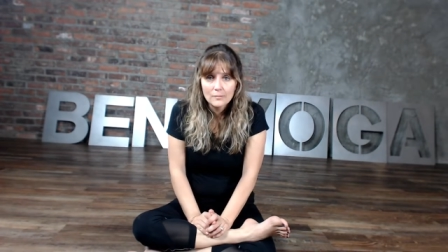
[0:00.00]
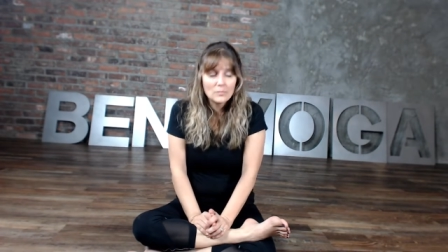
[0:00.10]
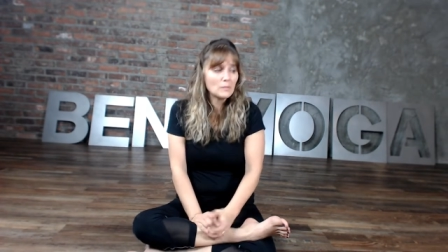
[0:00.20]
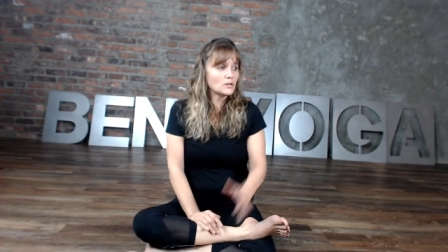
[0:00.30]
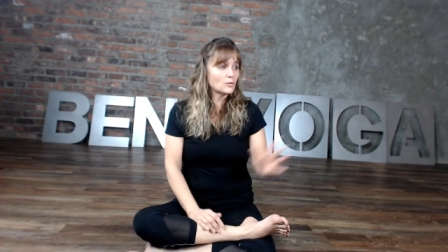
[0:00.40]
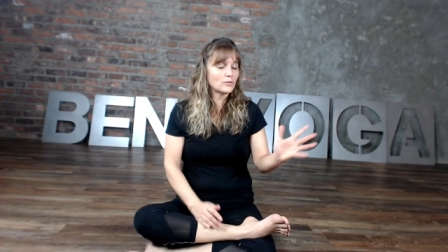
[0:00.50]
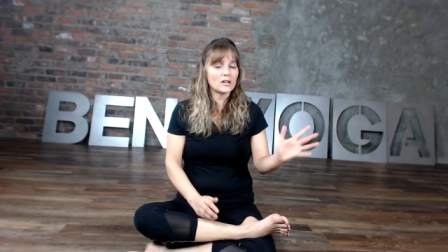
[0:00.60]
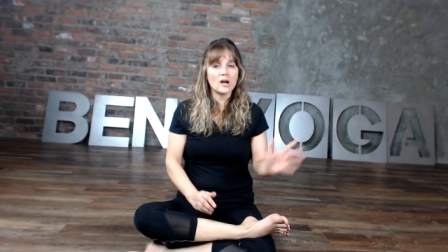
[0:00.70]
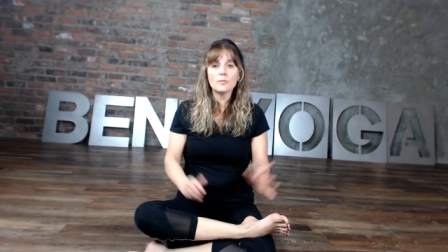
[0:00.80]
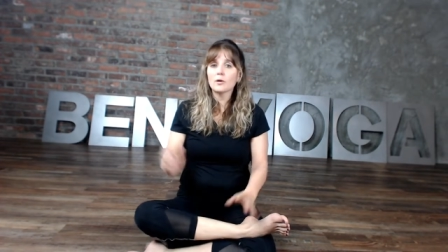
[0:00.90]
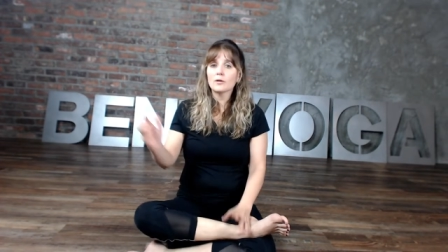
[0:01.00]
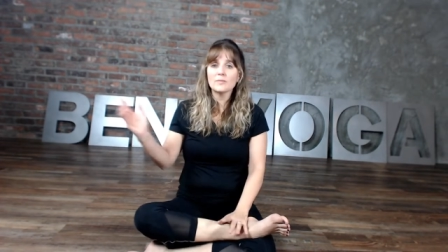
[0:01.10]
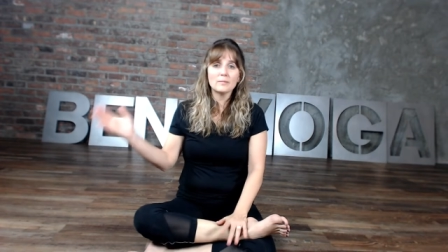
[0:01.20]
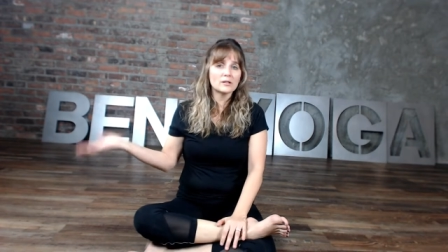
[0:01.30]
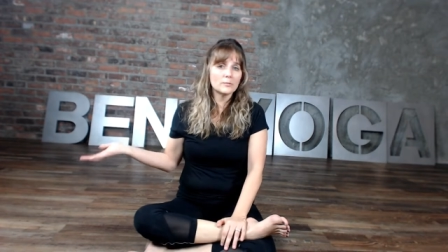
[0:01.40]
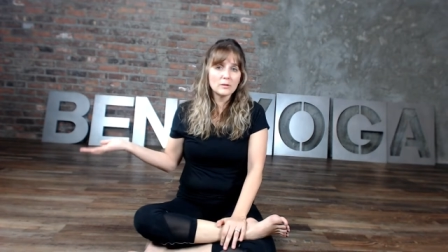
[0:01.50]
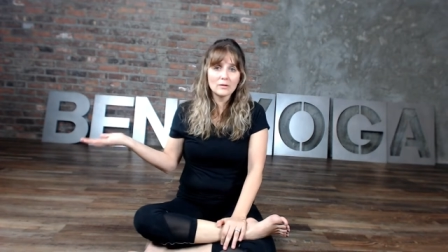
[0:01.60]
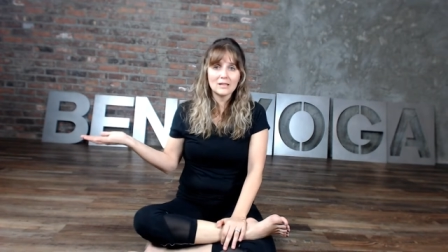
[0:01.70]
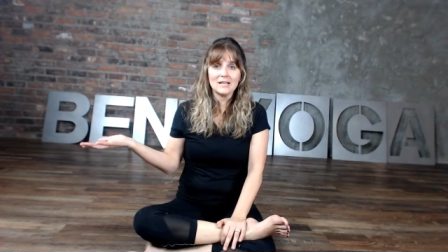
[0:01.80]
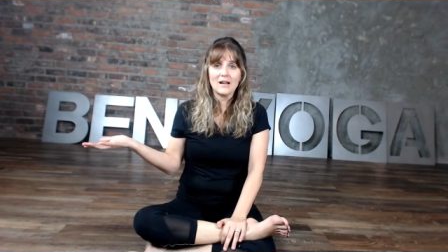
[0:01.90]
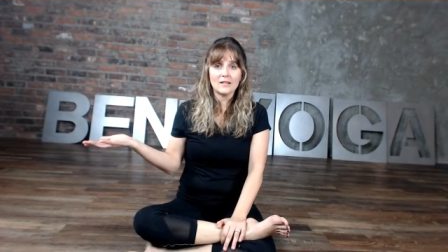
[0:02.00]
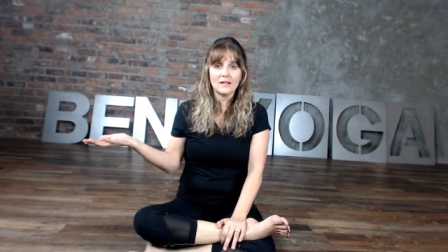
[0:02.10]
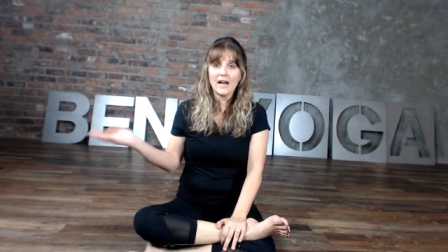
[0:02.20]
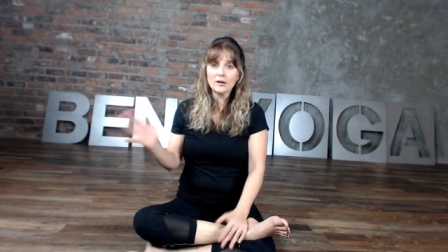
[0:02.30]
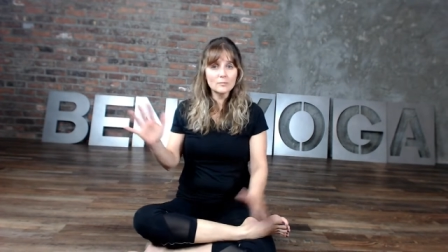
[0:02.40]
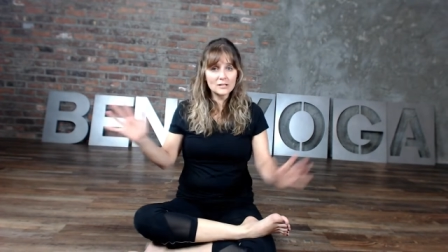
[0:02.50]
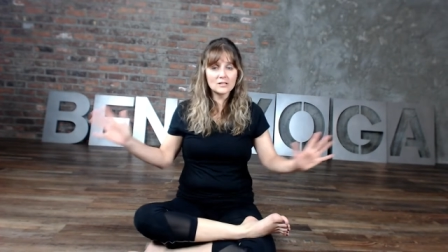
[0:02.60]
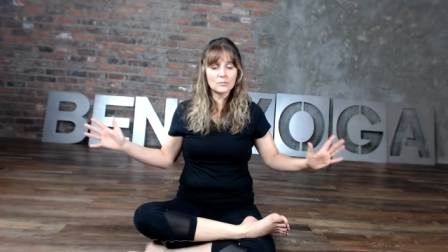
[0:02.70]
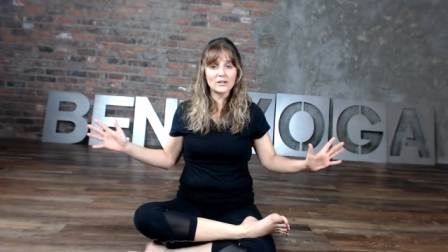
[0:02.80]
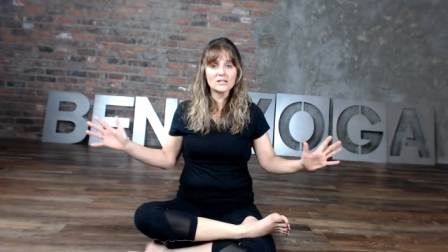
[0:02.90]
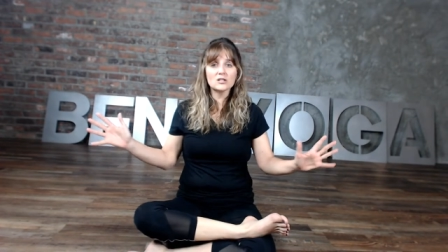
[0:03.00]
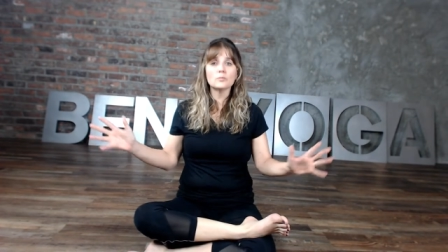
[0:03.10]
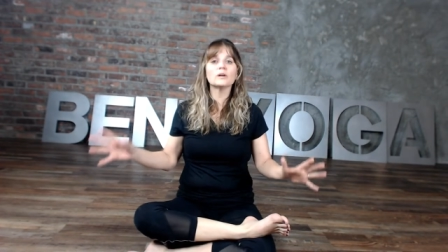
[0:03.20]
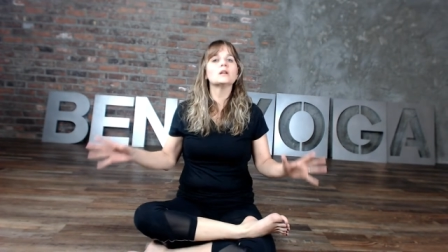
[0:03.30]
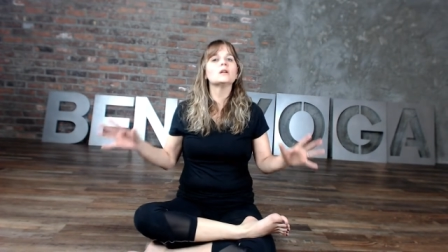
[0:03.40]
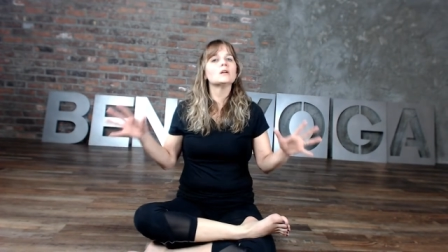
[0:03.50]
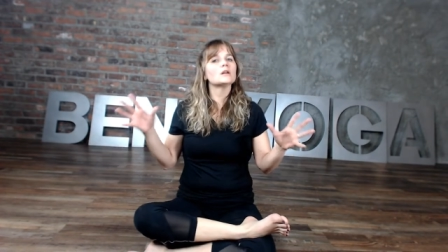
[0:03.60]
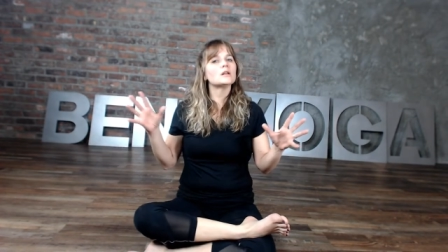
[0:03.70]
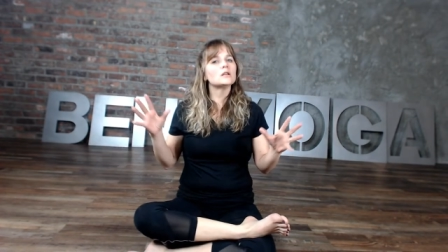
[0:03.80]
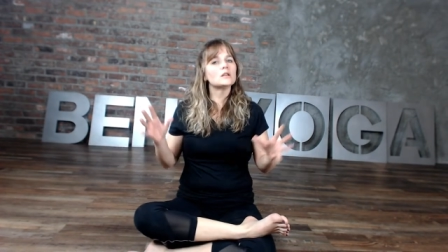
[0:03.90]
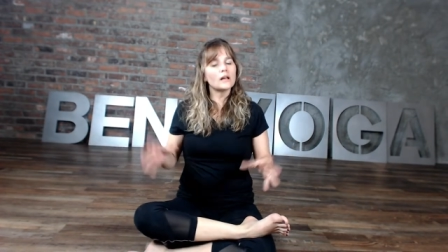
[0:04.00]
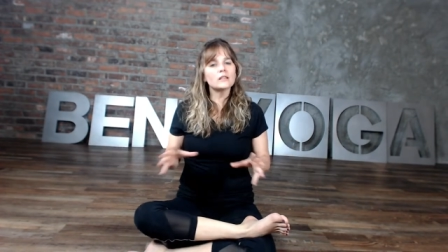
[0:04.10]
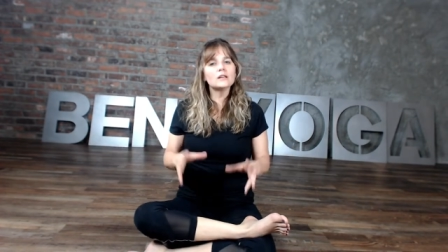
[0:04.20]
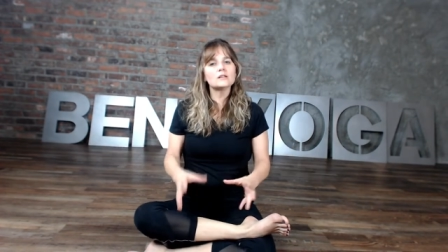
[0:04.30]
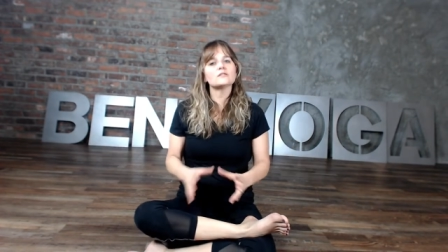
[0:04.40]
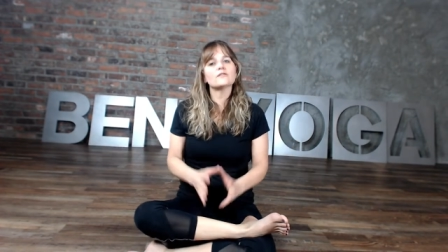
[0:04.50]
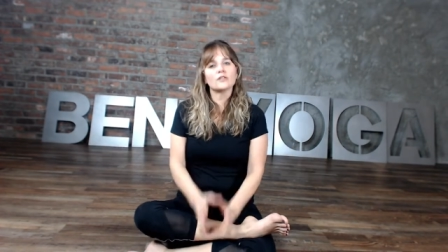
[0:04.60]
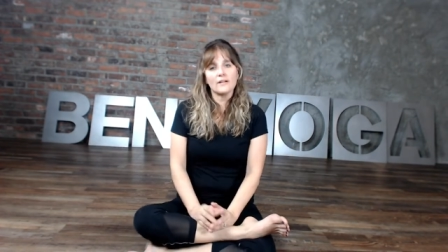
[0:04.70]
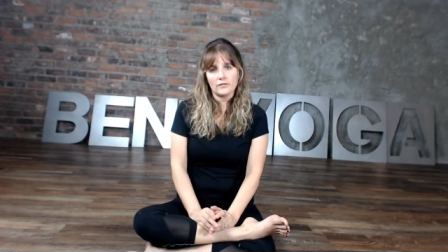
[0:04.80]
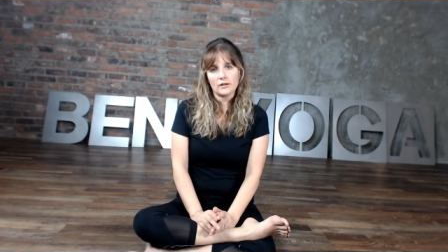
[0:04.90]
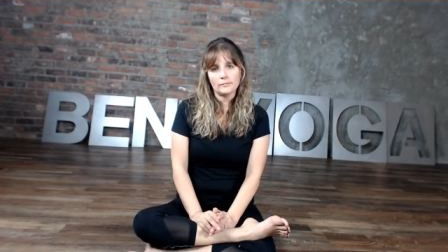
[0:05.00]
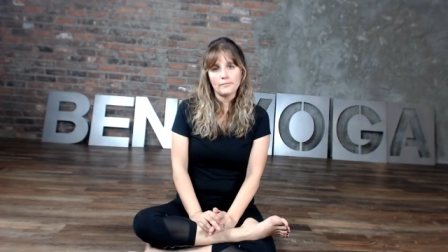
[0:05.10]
Maybe you'll break up, or maybe it'll be with a death. I don't mean to depress you, but nothing is forever.